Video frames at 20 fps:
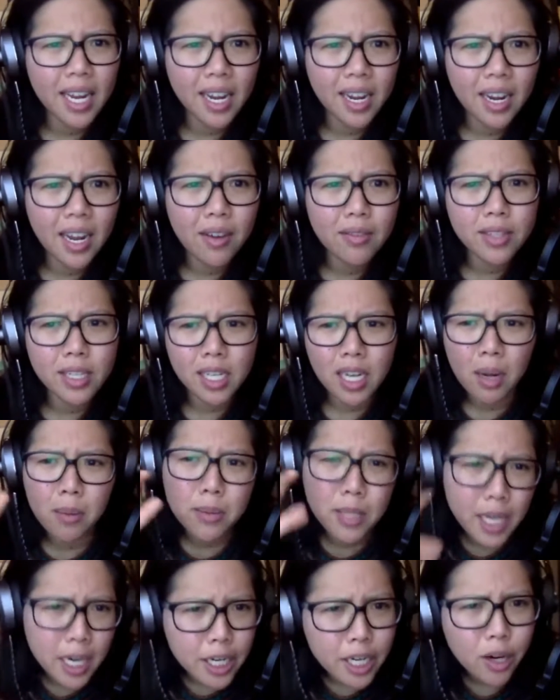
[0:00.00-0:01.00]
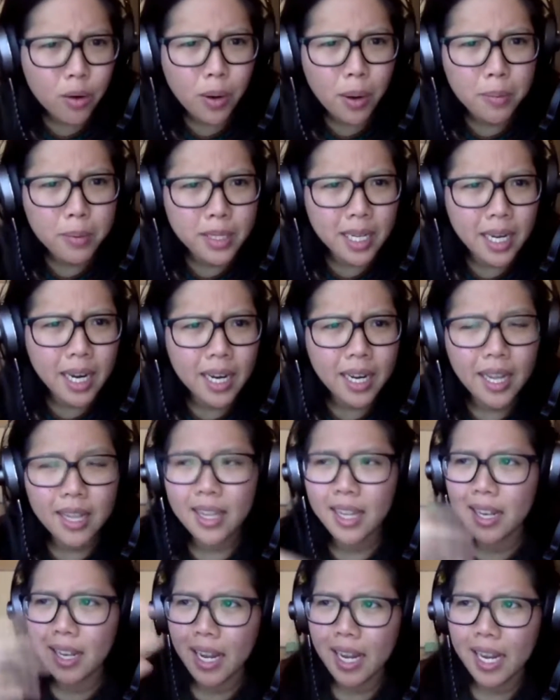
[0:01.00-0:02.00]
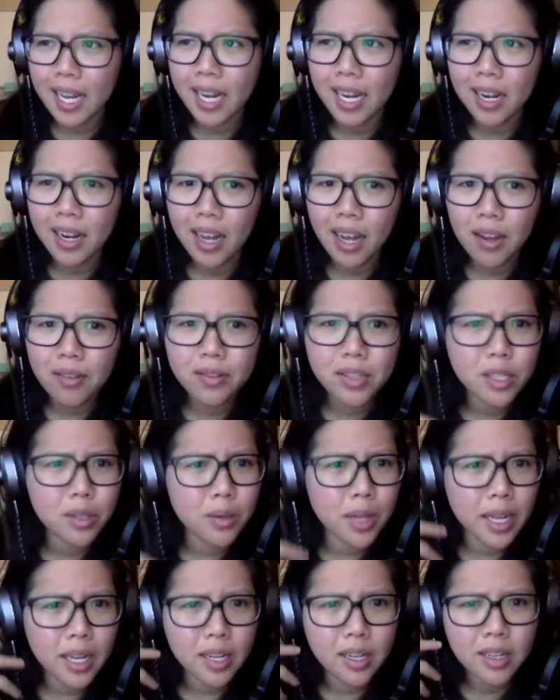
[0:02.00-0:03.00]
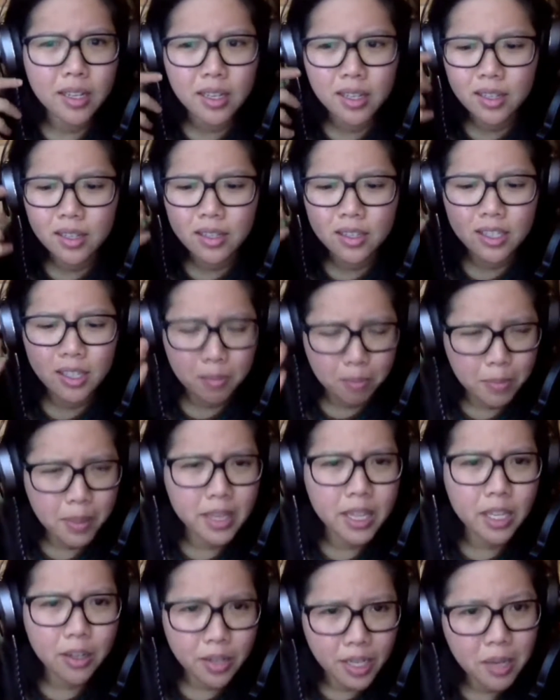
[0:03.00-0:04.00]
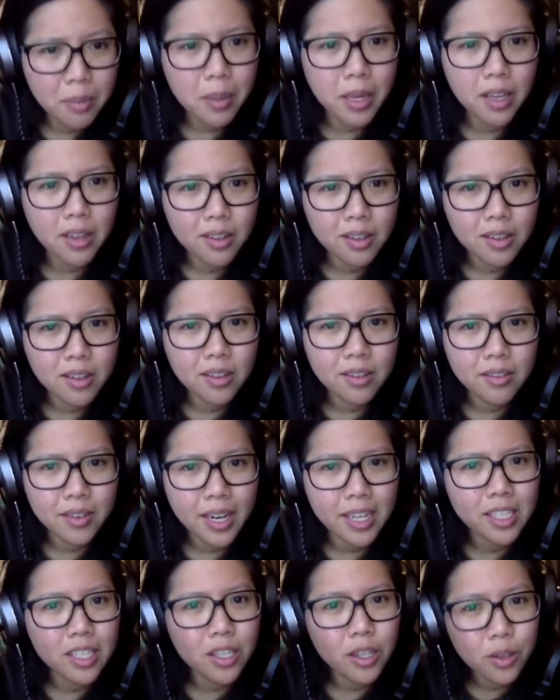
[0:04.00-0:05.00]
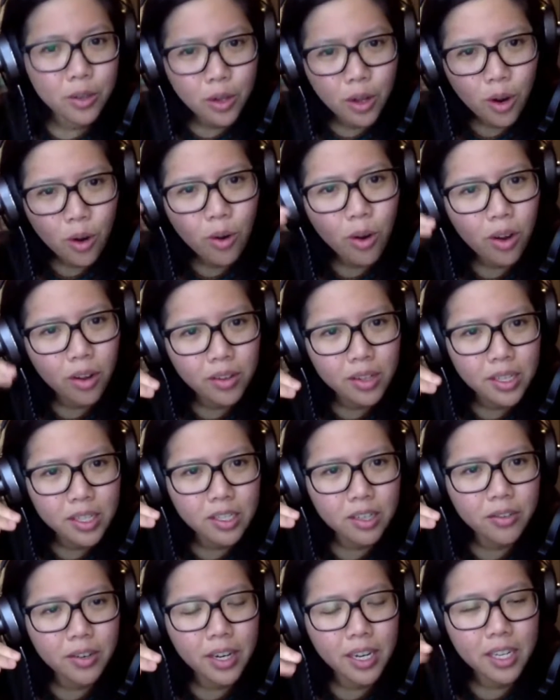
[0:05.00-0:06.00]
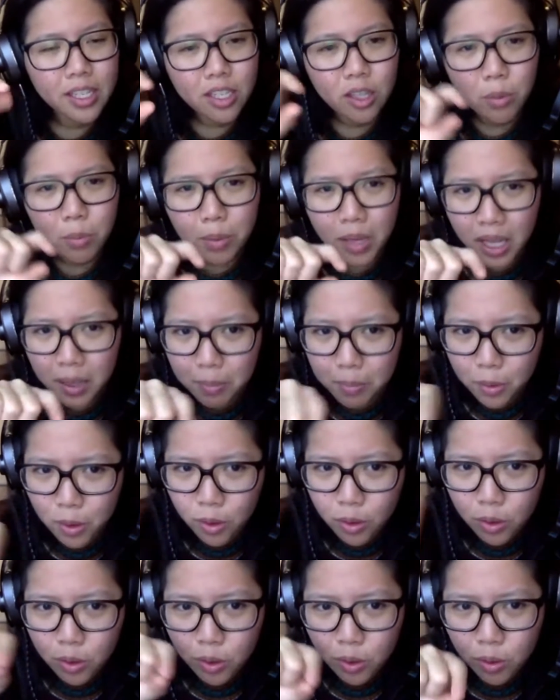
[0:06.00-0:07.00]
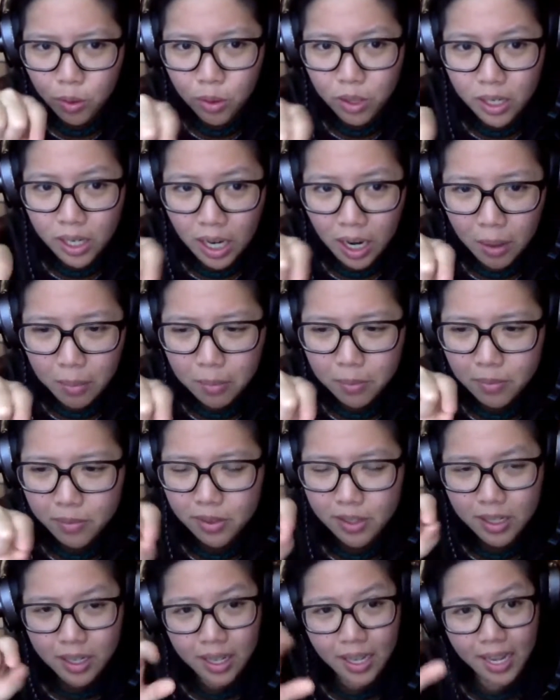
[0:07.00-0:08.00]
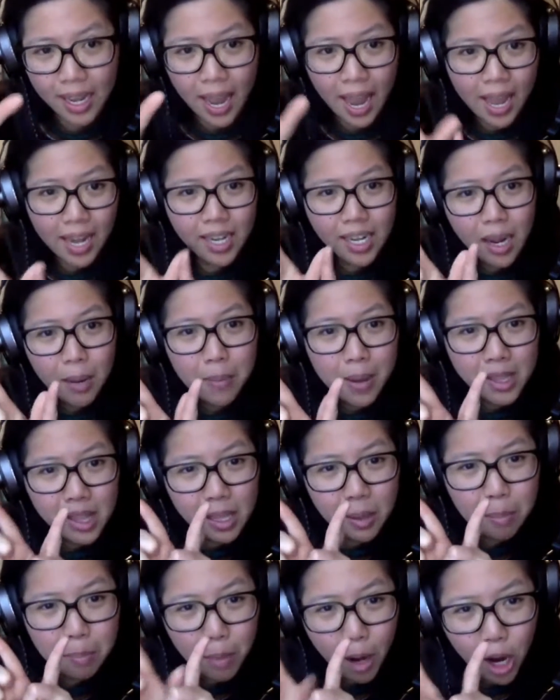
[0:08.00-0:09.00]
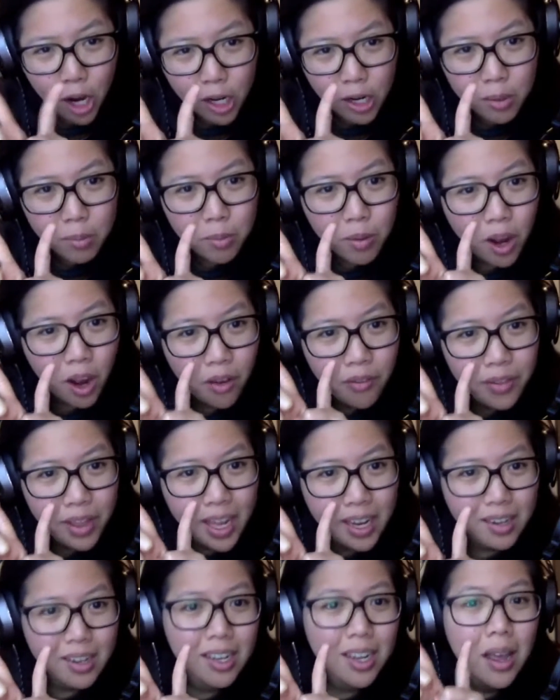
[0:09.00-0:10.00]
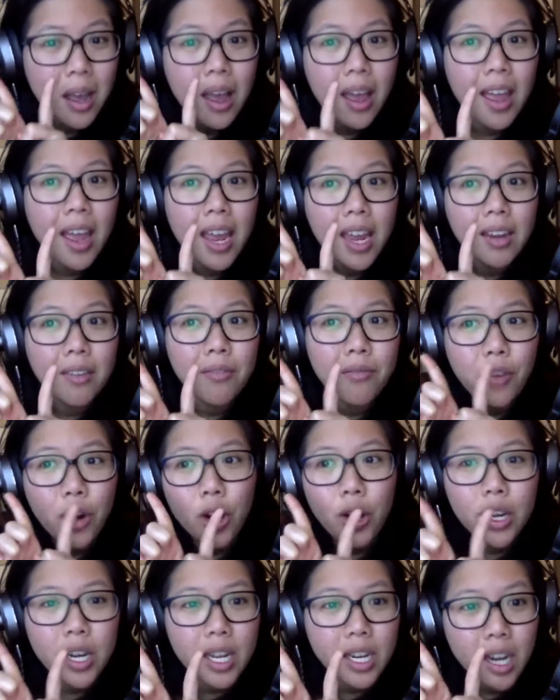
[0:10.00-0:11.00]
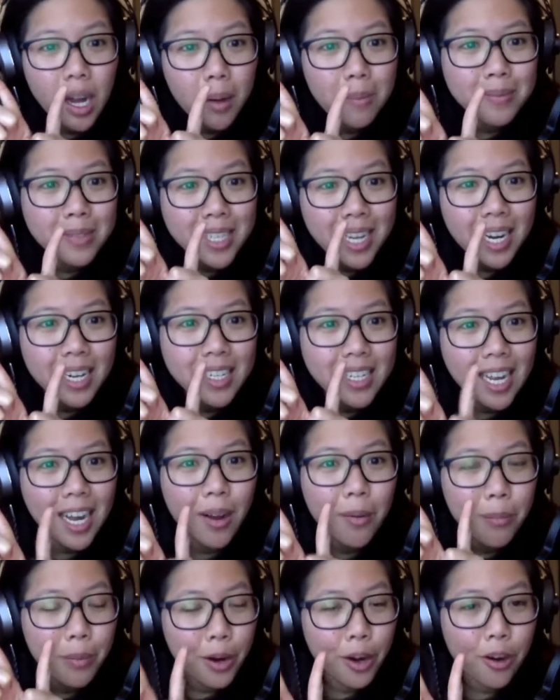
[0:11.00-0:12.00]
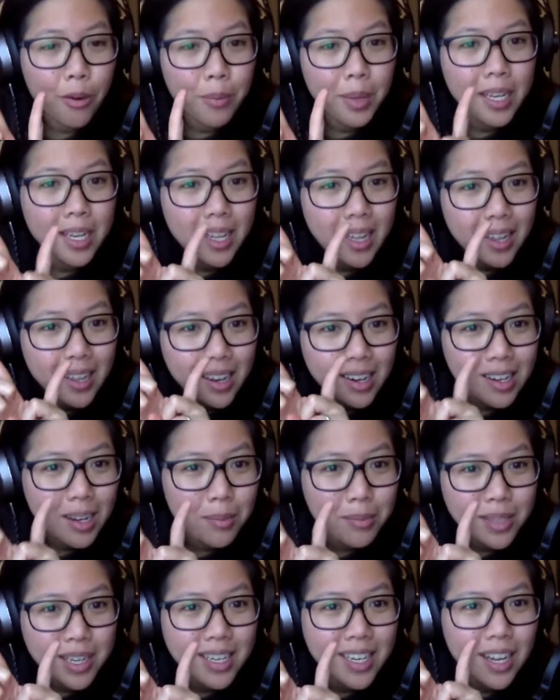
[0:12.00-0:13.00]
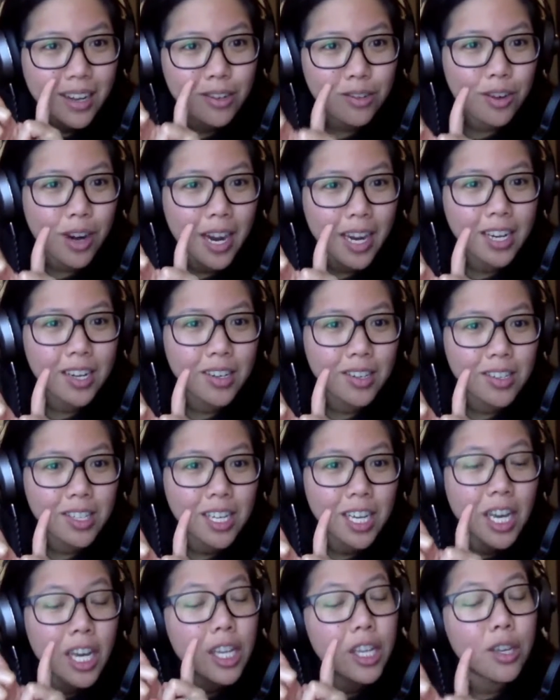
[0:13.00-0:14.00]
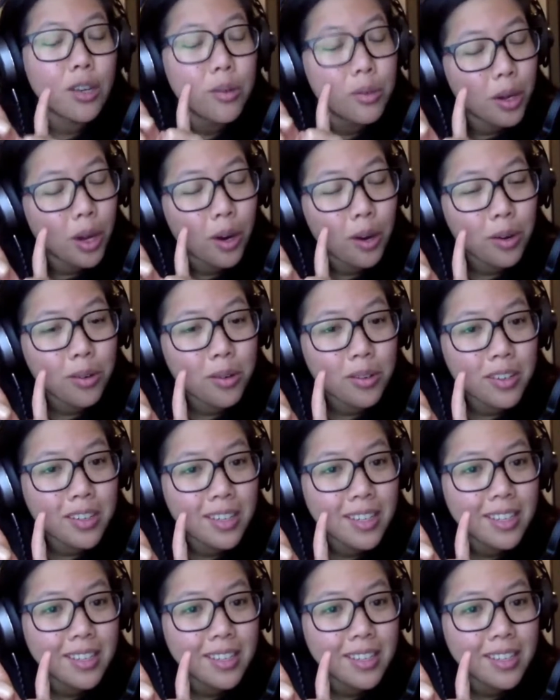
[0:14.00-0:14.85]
it enough to come check your website, and they like it enough to like submit their email, right? So you know all this already. So people who come like end up at the bottom of that inverted upside down pyramid, that upside down triangle, you know